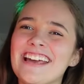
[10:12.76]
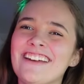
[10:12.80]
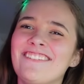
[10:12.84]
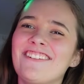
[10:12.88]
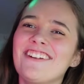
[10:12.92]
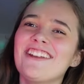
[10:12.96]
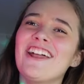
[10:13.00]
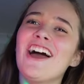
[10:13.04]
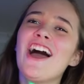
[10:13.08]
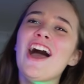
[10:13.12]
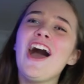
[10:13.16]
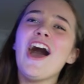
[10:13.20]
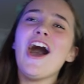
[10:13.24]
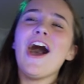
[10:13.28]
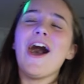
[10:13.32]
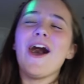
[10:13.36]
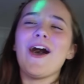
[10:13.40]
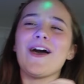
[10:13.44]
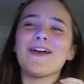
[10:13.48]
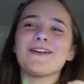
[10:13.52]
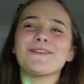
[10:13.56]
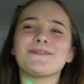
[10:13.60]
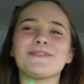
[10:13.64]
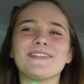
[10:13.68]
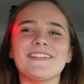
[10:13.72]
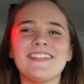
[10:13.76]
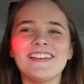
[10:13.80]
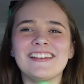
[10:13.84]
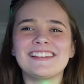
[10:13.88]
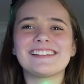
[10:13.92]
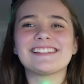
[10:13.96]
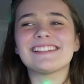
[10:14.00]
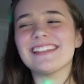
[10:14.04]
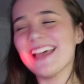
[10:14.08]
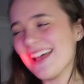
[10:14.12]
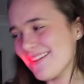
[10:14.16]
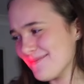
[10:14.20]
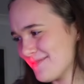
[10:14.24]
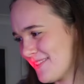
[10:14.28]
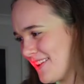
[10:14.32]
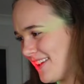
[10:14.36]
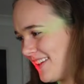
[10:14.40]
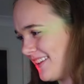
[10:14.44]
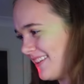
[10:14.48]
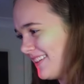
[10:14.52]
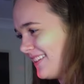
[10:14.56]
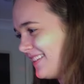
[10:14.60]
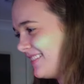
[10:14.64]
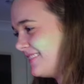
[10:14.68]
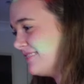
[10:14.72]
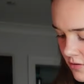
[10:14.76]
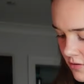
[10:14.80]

even open the salmon.